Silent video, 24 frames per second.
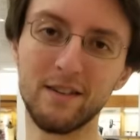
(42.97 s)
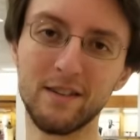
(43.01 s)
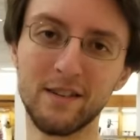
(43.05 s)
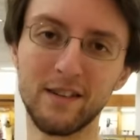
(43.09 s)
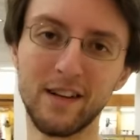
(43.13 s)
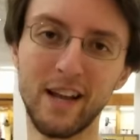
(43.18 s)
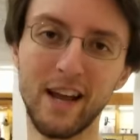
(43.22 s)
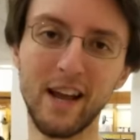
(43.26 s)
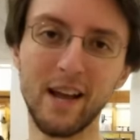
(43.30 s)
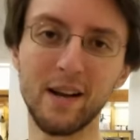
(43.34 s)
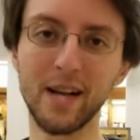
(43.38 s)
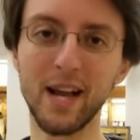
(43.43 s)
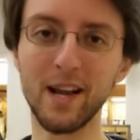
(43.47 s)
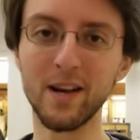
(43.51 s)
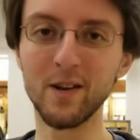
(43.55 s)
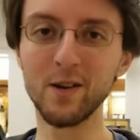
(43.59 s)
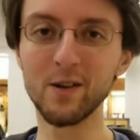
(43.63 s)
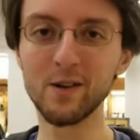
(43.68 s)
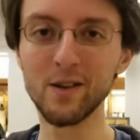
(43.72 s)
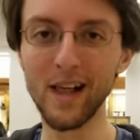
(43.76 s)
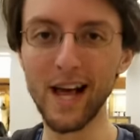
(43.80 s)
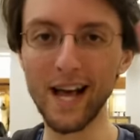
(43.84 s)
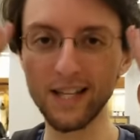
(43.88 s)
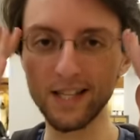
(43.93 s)
Yeah. I got new
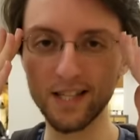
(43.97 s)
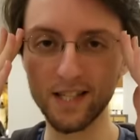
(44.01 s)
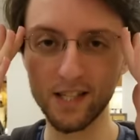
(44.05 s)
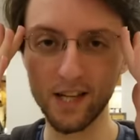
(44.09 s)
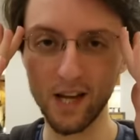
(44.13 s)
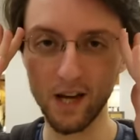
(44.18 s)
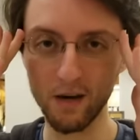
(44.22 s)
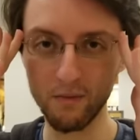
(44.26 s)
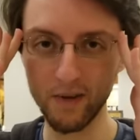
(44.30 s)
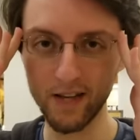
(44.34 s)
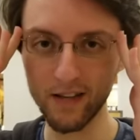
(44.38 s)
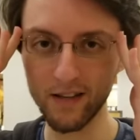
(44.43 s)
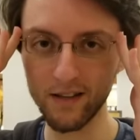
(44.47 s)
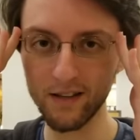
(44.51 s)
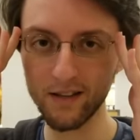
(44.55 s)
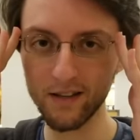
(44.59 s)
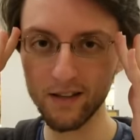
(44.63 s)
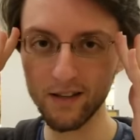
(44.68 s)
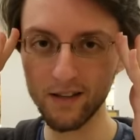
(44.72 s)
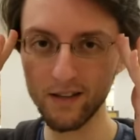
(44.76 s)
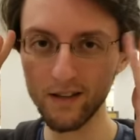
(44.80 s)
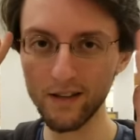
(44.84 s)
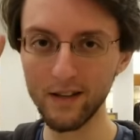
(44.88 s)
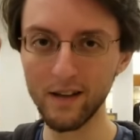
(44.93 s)
glasses coming.
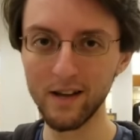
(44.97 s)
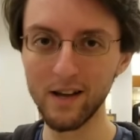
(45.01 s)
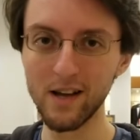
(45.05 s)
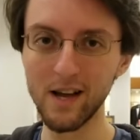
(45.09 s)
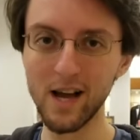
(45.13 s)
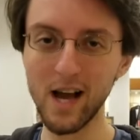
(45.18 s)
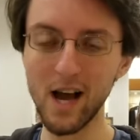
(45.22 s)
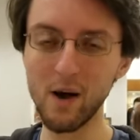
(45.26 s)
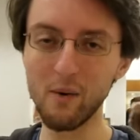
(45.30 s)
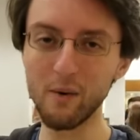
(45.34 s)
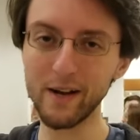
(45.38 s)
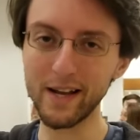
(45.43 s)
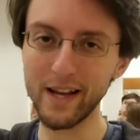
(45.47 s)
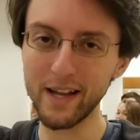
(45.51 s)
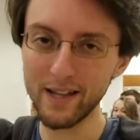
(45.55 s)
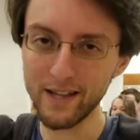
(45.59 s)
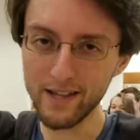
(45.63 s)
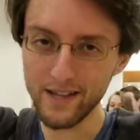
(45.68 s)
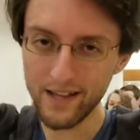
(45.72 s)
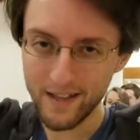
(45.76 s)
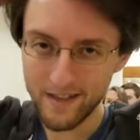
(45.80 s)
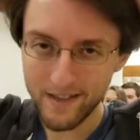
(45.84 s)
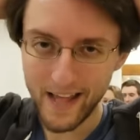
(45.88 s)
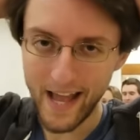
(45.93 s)
Yeah. I want to get
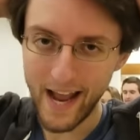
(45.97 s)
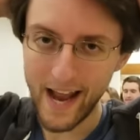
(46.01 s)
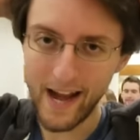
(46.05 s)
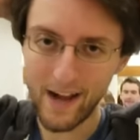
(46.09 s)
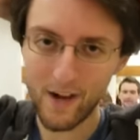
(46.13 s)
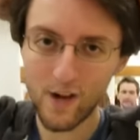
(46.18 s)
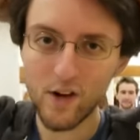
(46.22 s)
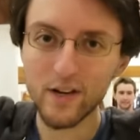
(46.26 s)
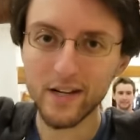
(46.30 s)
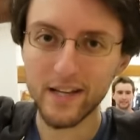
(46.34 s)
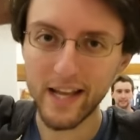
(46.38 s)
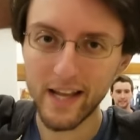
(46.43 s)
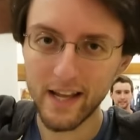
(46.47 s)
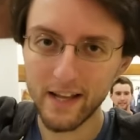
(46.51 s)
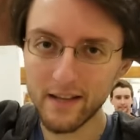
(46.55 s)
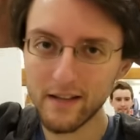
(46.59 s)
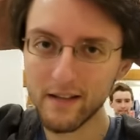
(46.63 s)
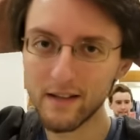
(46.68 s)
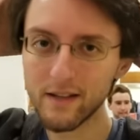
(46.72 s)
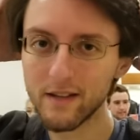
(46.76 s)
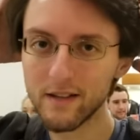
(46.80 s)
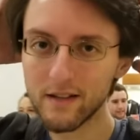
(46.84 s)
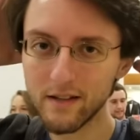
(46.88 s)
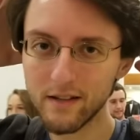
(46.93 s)
the hair did
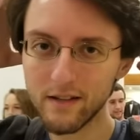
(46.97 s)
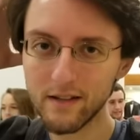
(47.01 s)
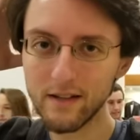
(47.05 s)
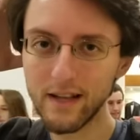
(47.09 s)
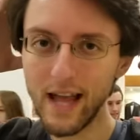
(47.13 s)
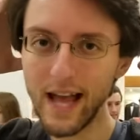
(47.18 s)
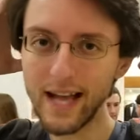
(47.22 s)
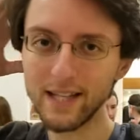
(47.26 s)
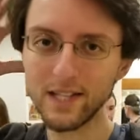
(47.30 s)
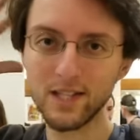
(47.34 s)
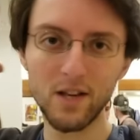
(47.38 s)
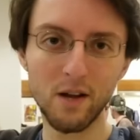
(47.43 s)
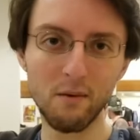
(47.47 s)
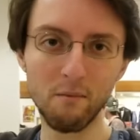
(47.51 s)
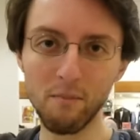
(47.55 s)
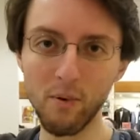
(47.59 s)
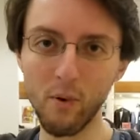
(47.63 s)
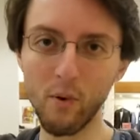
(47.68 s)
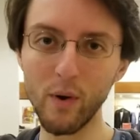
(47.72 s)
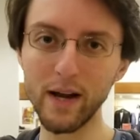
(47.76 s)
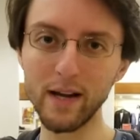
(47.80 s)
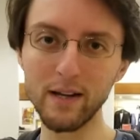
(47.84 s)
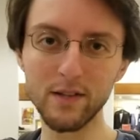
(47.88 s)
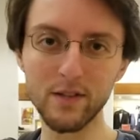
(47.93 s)
at some
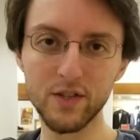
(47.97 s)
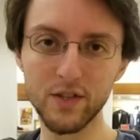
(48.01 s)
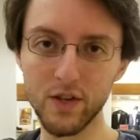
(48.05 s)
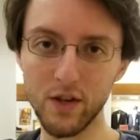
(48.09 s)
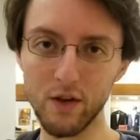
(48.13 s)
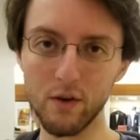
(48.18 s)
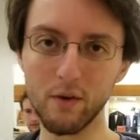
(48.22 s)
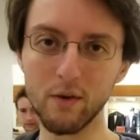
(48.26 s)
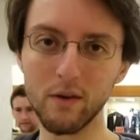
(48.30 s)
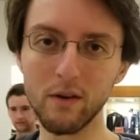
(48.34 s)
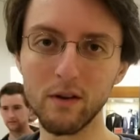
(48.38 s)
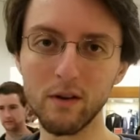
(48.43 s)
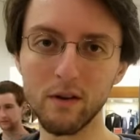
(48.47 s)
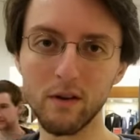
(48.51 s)
point soon.